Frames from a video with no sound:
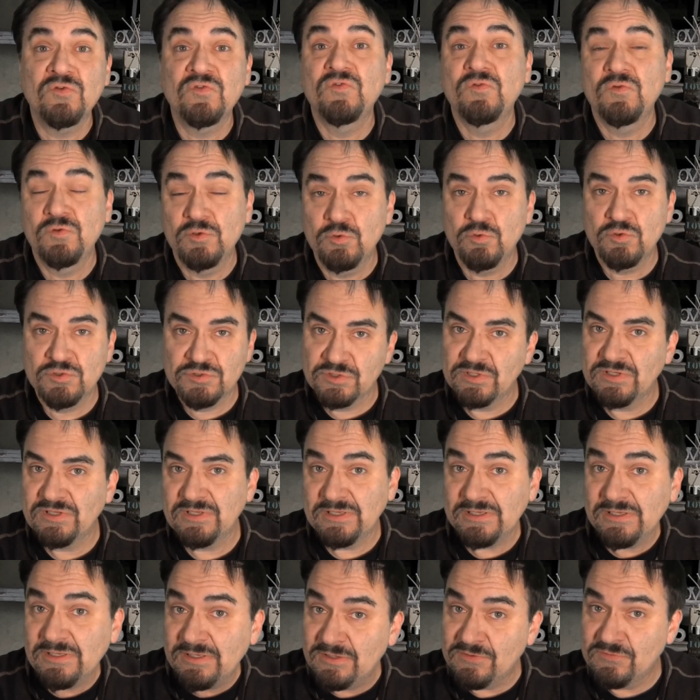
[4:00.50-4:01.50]
is usually
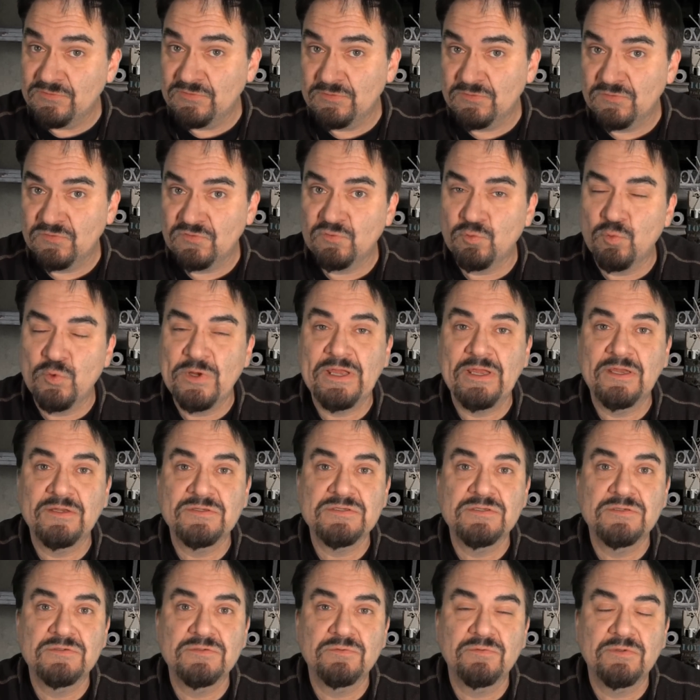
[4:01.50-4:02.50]
the easiest way
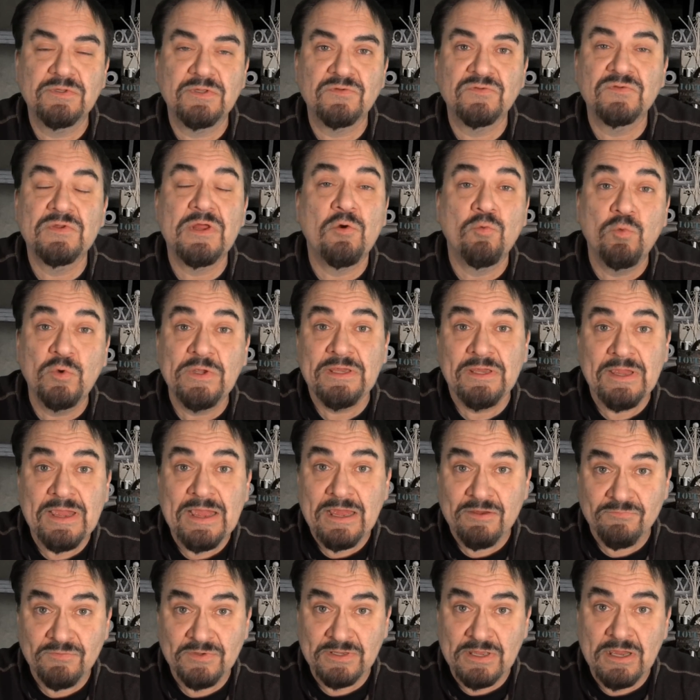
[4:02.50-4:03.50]
to do this. Now, we
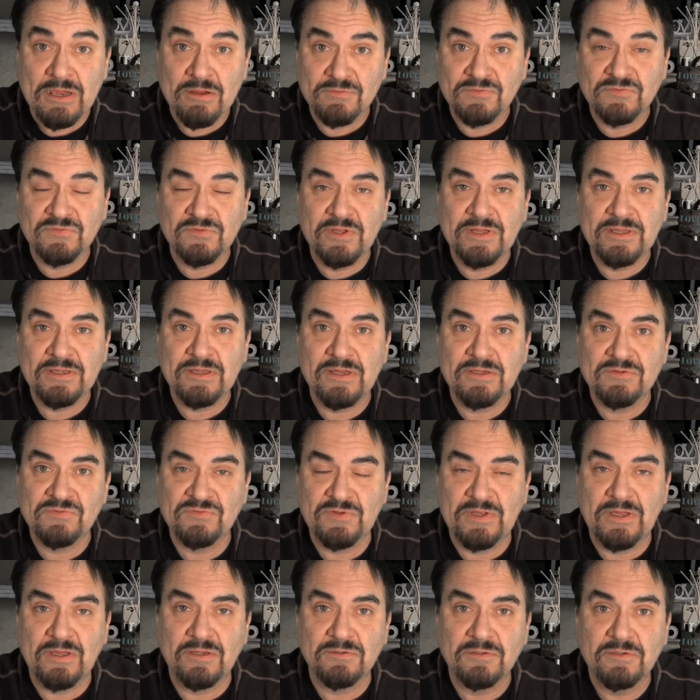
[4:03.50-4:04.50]
have accountants, like I
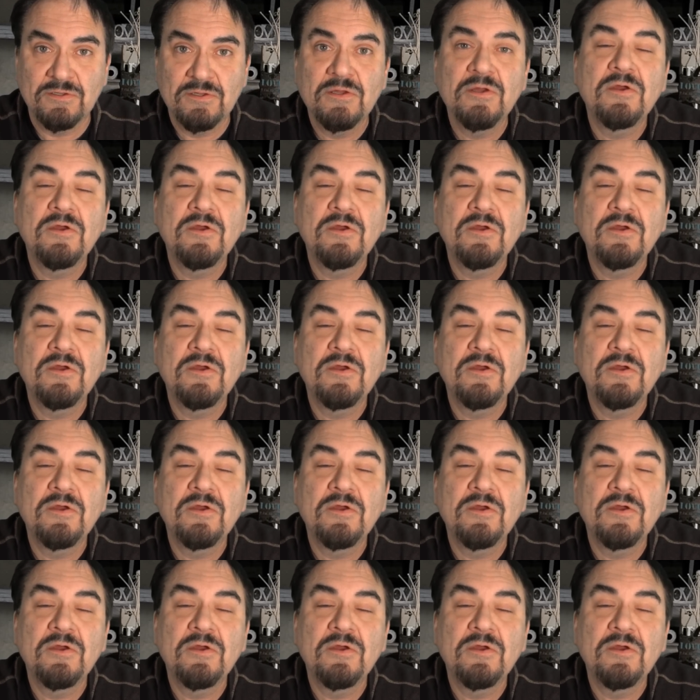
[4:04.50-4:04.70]
said.